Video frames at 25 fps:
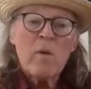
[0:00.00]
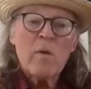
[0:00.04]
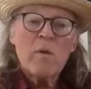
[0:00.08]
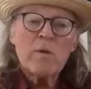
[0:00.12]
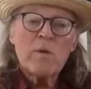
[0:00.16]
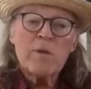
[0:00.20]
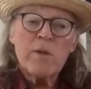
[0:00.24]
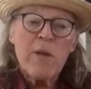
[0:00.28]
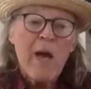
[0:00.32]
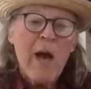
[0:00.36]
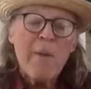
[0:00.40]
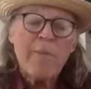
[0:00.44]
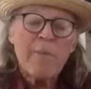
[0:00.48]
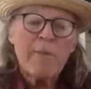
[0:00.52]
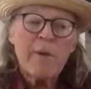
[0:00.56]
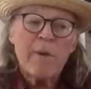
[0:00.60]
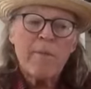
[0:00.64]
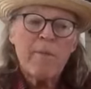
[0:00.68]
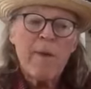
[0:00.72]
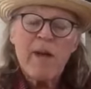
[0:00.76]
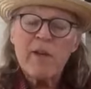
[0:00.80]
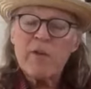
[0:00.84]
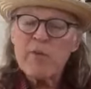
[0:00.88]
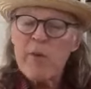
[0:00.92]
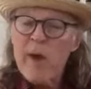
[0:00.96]
stopped in
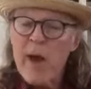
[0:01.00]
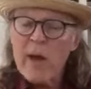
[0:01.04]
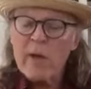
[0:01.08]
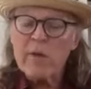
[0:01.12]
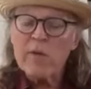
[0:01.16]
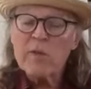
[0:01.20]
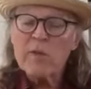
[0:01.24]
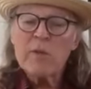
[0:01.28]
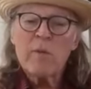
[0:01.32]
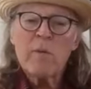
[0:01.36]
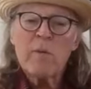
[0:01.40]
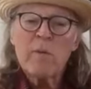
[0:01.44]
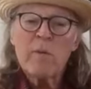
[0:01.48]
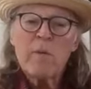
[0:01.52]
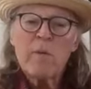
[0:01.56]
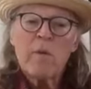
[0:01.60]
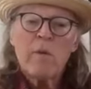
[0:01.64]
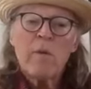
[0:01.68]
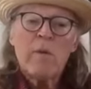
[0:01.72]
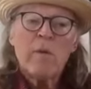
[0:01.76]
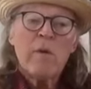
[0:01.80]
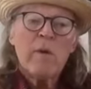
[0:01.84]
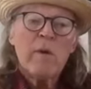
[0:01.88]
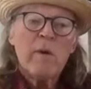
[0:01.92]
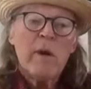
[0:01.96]
my tracks,
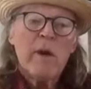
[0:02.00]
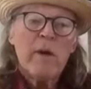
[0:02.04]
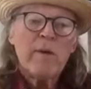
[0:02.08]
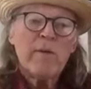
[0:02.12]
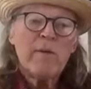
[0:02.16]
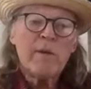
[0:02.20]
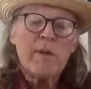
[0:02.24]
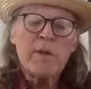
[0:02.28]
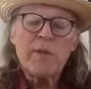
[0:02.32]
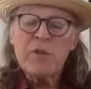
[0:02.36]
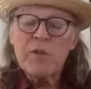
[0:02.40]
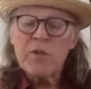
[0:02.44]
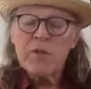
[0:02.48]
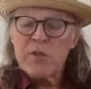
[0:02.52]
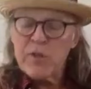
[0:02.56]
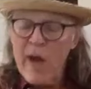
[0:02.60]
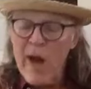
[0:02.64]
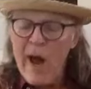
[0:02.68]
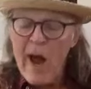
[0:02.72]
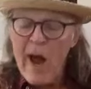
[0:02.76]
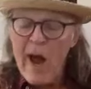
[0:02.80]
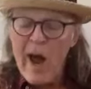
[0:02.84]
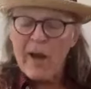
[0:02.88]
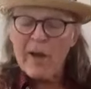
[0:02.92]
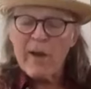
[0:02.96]
and to the
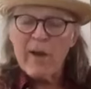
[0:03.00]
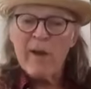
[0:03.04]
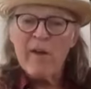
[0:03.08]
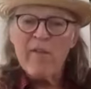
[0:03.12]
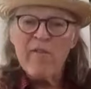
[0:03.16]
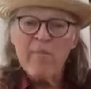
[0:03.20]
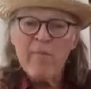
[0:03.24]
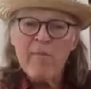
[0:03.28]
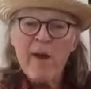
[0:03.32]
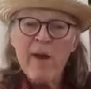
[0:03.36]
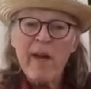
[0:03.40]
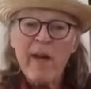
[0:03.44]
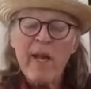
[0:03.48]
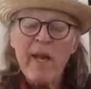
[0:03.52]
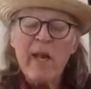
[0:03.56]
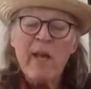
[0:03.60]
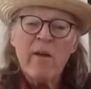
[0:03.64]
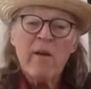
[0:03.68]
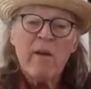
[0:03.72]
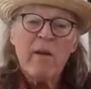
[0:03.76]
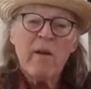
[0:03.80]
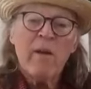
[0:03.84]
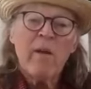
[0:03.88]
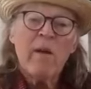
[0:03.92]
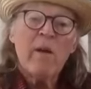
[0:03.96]
shock of many,
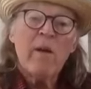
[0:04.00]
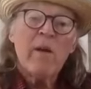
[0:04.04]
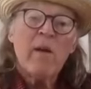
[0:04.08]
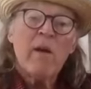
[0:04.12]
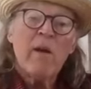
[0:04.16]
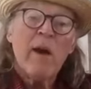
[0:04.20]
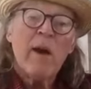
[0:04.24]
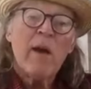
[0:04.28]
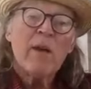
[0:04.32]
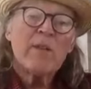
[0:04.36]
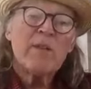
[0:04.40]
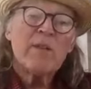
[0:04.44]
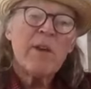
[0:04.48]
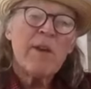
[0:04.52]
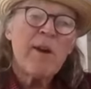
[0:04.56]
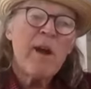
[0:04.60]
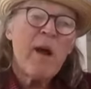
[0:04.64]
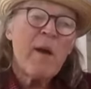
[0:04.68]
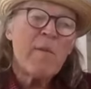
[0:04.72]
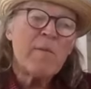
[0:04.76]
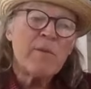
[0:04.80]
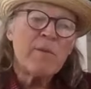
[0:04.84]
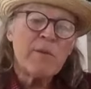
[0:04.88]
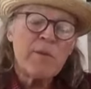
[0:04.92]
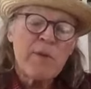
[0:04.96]
I said
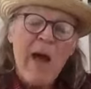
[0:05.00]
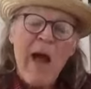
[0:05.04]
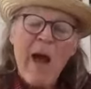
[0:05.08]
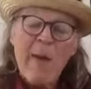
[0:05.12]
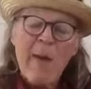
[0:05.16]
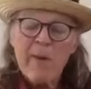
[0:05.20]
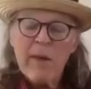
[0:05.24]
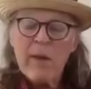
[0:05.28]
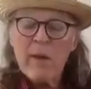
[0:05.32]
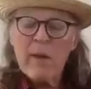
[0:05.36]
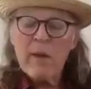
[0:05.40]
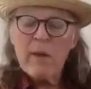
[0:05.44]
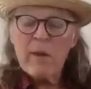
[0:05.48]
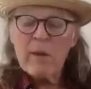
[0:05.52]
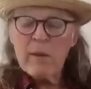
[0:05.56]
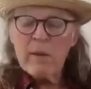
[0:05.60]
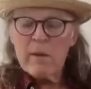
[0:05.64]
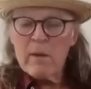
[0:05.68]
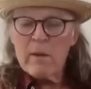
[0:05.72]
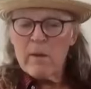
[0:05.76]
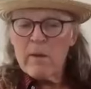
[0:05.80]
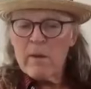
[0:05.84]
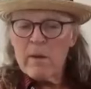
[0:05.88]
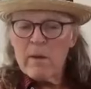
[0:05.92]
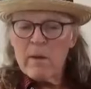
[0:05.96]
I'm stopping
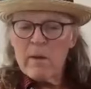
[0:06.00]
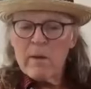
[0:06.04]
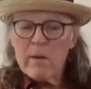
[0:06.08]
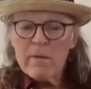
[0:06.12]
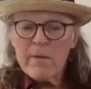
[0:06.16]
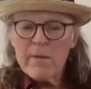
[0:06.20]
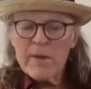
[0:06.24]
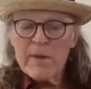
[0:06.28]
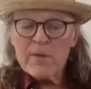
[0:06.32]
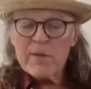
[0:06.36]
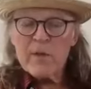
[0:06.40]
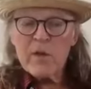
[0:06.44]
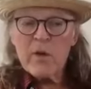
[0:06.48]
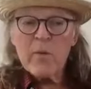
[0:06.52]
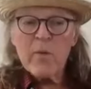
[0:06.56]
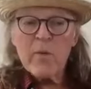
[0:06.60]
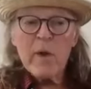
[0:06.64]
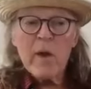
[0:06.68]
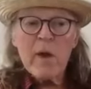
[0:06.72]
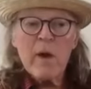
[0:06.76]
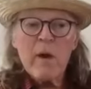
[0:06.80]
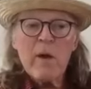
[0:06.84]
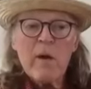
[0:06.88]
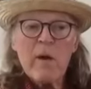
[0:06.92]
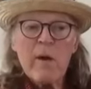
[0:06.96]
this
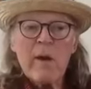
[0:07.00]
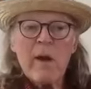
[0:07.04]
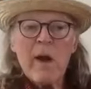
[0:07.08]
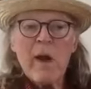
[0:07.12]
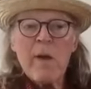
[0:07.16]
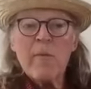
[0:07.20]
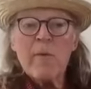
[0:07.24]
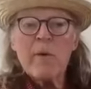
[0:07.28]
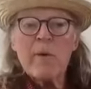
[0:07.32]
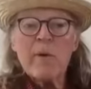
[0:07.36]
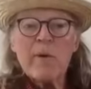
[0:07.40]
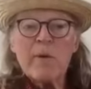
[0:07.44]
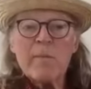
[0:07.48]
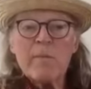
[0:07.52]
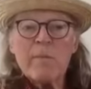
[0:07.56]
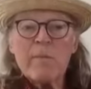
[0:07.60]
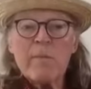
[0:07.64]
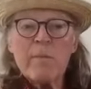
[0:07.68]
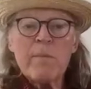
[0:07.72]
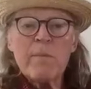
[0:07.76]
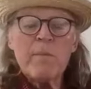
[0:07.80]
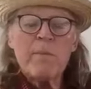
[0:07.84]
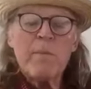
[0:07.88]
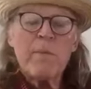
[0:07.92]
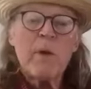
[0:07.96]
career and I'm going to
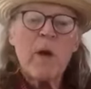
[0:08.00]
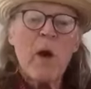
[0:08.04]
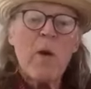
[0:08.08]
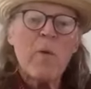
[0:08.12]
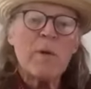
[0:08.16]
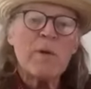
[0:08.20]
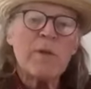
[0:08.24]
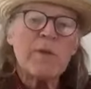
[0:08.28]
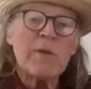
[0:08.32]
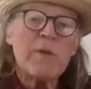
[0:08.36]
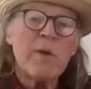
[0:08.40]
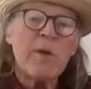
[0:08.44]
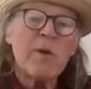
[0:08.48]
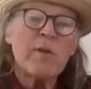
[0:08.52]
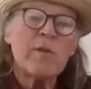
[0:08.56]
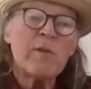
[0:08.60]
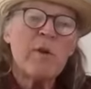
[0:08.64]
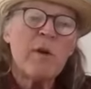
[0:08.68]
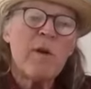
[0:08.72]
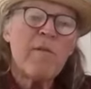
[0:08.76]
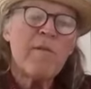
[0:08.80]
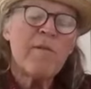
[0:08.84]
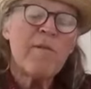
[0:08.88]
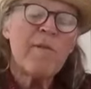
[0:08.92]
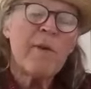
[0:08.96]
go in search
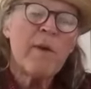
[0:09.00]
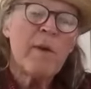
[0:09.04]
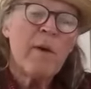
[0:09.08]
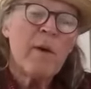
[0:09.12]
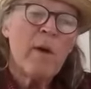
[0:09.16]
of